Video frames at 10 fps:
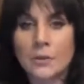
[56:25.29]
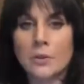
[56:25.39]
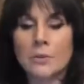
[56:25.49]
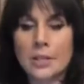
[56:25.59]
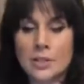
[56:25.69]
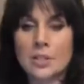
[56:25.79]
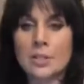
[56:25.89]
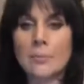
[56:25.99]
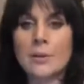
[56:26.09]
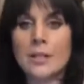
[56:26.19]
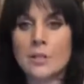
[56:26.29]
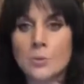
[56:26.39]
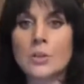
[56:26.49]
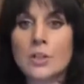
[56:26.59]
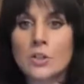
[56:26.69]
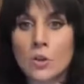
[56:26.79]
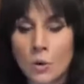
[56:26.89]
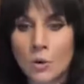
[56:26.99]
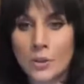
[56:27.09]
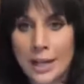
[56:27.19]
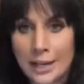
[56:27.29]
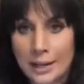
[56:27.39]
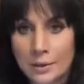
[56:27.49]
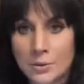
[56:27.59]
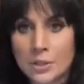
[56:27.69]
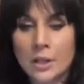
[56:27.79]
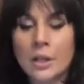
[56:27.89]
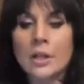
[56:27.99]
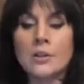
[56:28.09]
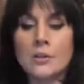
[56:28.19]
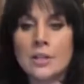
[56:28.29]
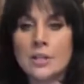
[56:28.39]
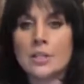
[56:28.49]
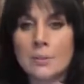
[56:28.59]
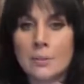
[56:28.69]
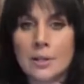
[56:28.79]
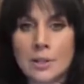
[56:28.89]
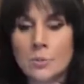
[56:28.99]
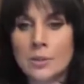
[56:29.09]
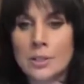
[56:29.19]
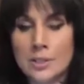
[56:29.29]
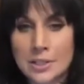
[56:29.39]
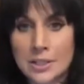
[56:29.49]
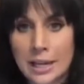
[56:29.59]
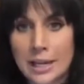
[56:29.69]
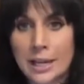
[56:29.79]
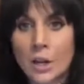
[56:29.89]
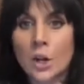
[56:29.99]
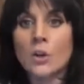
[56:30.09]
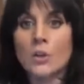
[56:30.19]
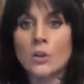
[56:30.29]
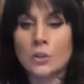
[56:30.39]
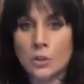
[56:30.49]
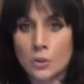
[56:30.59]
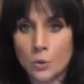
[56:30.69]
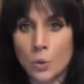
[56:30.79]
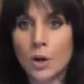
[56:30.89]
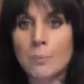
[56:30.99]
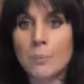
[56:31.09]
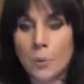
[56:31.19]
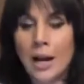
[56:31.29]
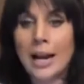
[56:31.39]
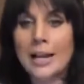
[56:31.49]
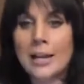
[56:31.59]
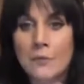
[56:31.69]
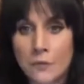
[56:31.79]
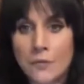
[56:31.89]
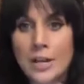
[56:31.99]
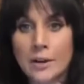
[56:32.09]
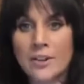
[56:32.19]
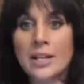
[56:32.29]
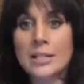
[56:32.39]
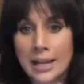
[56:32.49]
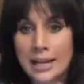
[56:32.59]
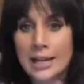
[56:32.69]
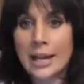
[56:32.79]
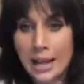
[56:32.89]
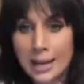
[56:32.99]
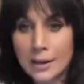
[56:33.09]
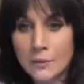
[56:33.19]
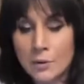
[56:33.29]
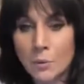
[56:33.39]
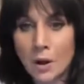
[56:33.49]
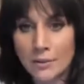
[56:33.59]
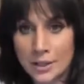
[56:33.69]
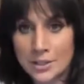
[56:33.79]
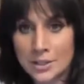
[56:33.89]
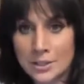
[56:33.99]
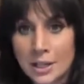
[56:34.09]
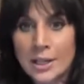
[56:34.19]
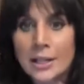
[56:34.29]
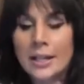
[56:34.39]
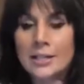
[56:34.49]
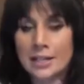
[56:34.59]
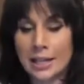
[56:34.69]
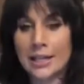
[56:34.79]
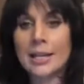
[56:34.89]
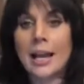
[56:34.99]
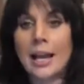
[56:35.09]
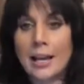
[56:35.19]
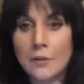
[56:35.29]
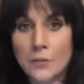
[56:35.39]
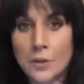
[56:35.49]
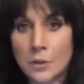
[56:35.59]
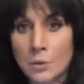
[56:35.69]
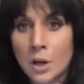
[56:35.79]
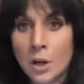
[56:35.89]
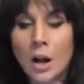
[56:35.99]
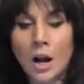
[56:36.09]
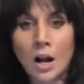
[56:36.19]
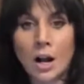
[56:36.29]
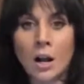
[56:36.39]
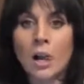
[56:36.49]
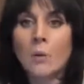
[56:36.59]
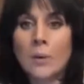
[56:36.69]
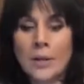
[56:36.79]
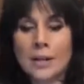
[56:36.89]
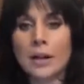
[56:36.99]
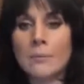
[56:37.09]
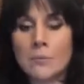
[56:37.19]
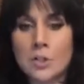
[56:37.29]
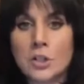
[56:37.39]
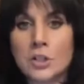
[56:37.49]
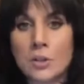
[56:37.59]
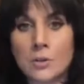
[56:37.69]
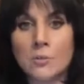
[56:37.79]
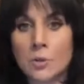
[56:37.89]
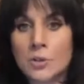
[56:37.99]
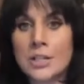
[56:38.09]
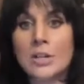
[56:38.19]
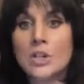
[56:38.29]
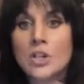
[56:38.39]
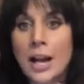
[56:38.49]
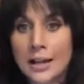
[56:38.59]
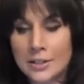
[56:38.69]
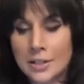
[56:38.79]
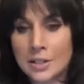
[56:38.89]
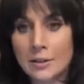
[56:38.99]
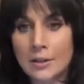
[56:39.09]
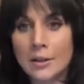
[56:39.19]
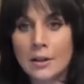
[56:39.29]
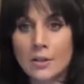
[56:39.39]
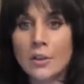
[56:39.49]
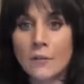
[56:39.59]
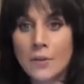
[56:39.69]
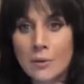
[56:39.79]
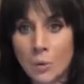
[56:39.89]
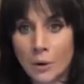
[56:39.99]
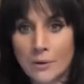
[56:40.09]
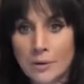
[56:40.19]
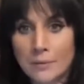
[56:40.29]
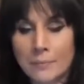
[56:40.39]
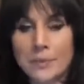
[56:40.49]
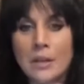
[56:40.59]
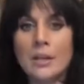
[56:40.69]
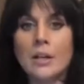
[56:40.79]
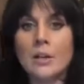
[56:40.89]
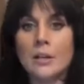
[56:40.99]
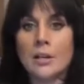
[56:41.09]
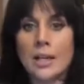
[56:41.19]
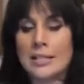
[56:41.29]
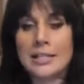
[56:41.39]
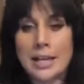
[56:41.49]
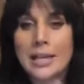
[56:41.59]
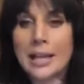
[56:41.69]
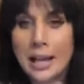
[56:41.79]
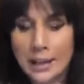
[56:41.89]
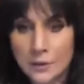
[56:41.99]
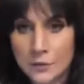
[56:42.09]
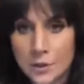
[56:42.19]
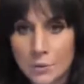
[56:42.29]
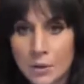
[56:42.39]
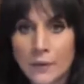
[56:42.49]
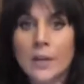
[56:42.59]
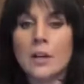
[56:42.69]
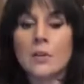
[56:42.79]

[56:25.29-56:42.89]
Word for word: You need somebody that's willing to call that out. You need somebody that's willing to say, your pride and fear is getting ahead of you on this is getting ahead of you uh, when it comes to certain, we'll say, shots, the V word. It's getting ahead of you.